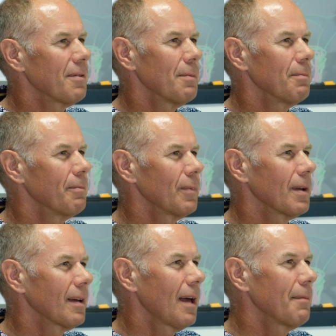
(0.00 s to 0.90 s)
of them,
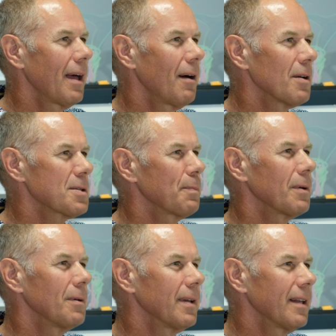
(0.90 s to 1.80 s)
come out of
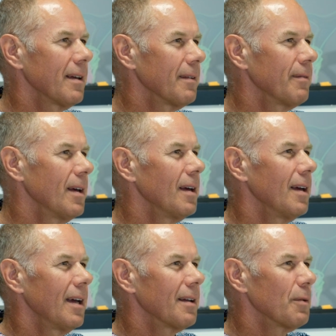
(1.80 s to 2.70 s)
hospital in a
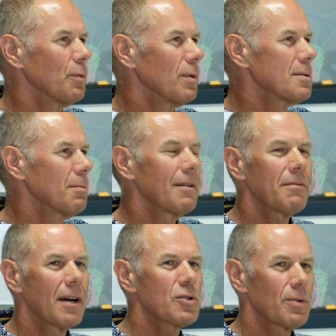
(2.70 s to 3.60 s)
reasonably
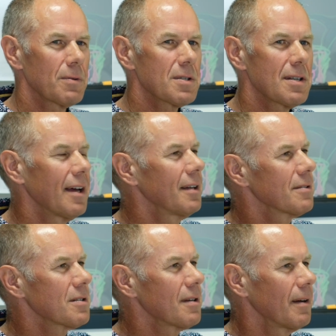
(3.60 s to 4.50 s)
functional state.
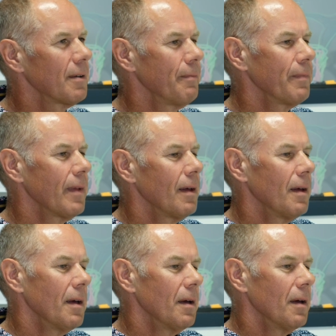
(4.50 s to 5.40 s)
So,
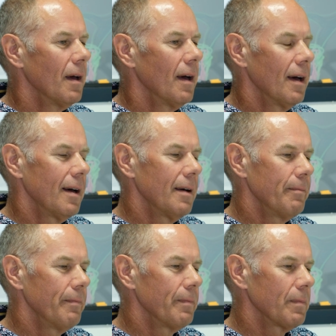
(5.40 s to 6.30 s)

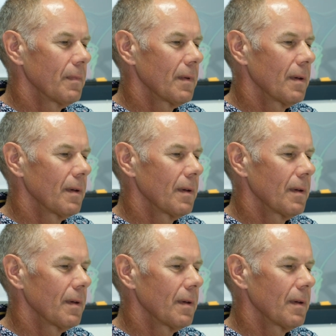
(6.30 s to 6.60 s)
the